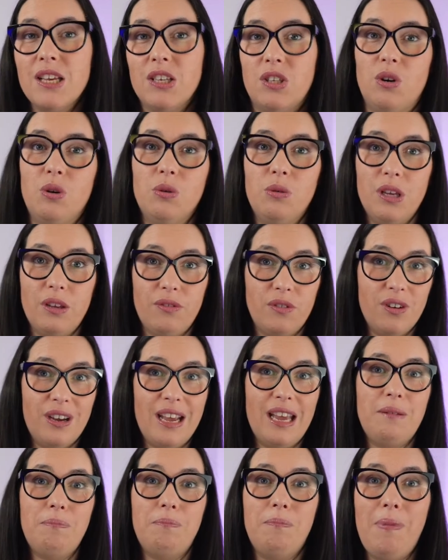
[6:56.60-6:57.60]
So if you
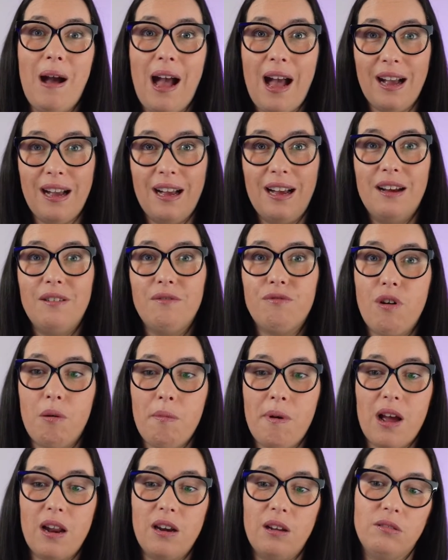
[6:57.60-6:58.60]
get back
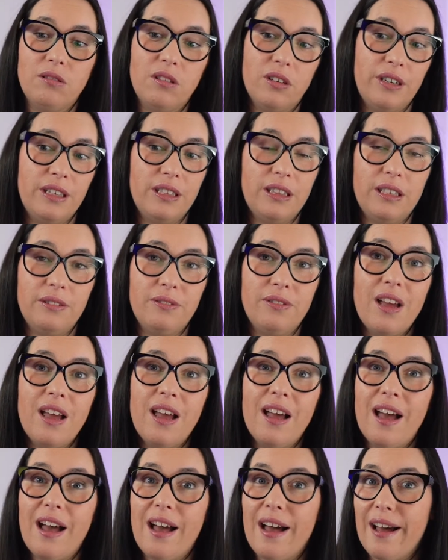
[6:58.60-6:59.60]
from an authoritative
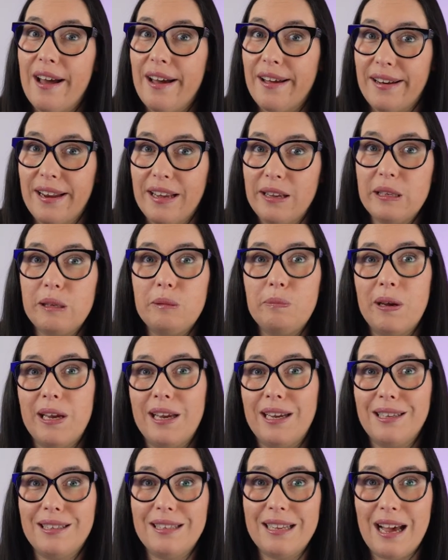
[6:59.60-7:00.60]
uh,
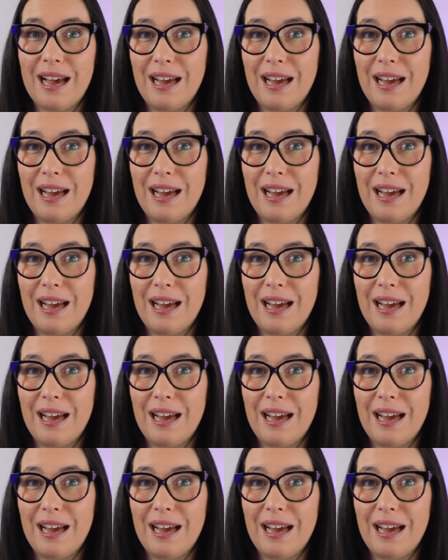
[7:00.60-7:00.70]
namespace